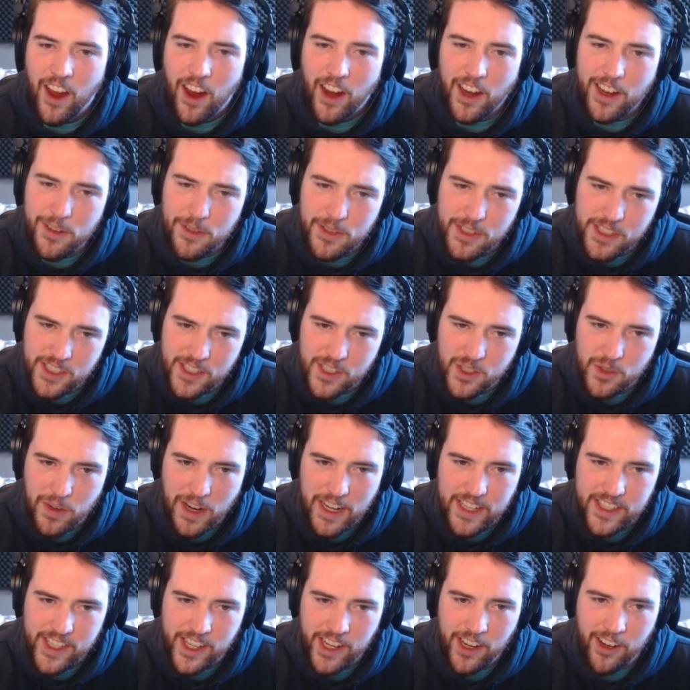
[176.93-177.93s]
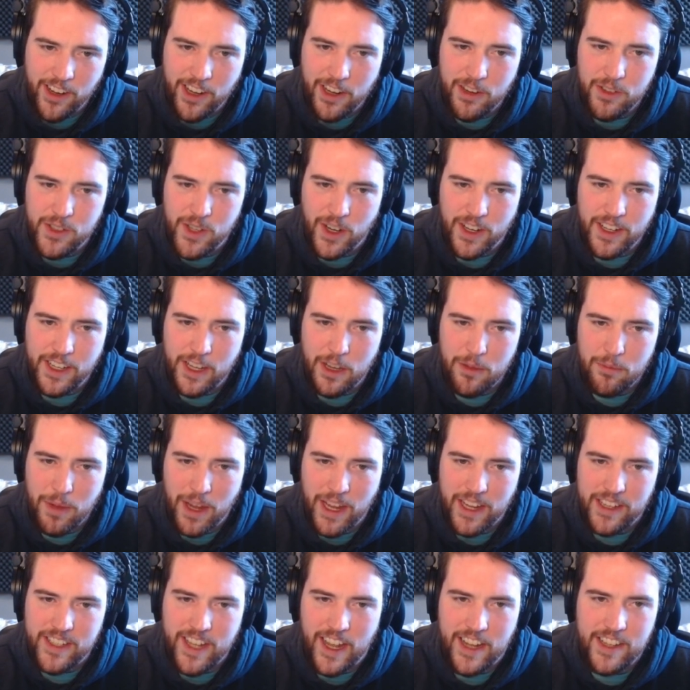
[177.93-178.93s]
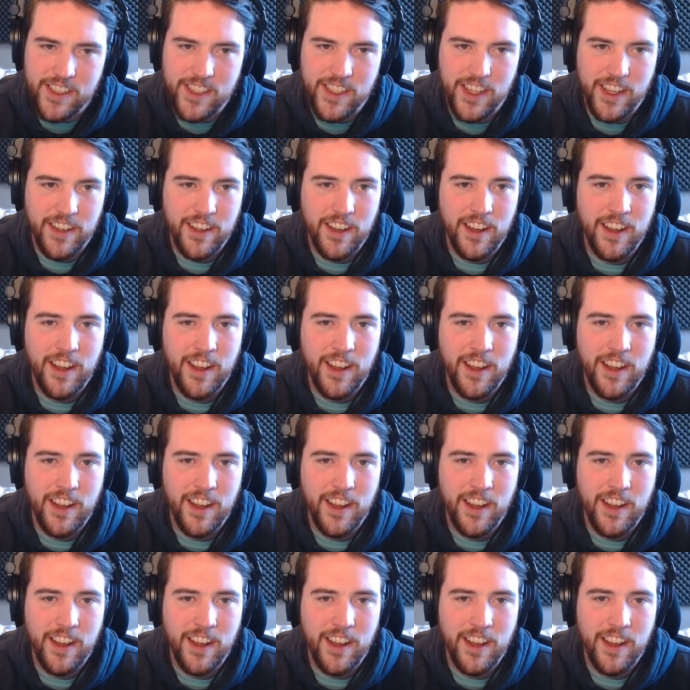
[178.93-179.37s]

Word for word: Are you just stretching or are you trying to get my attention?